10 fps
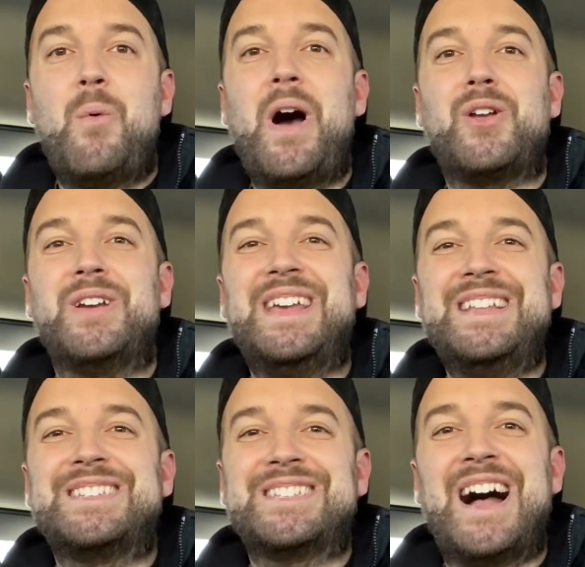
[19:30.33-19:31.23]
while you're
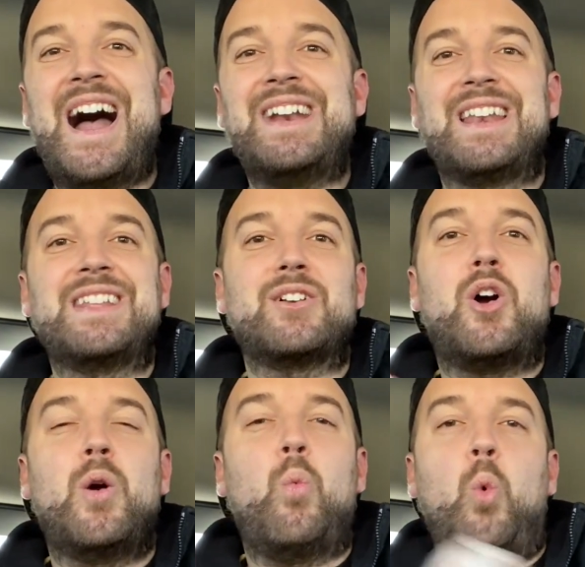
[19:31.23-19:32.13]
inside and let the
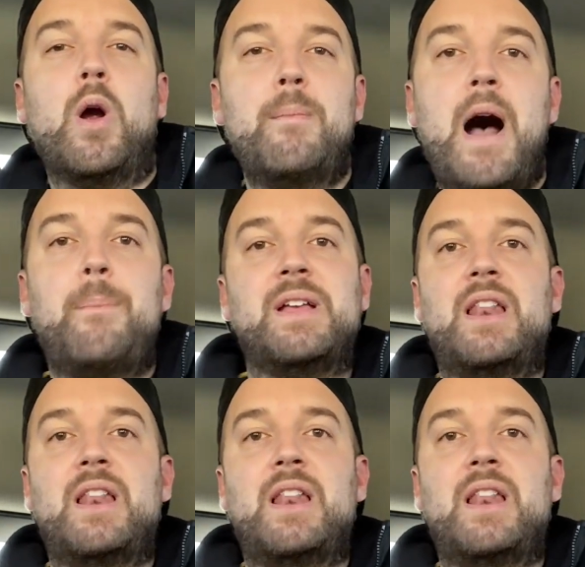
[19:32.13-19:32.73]
car warm up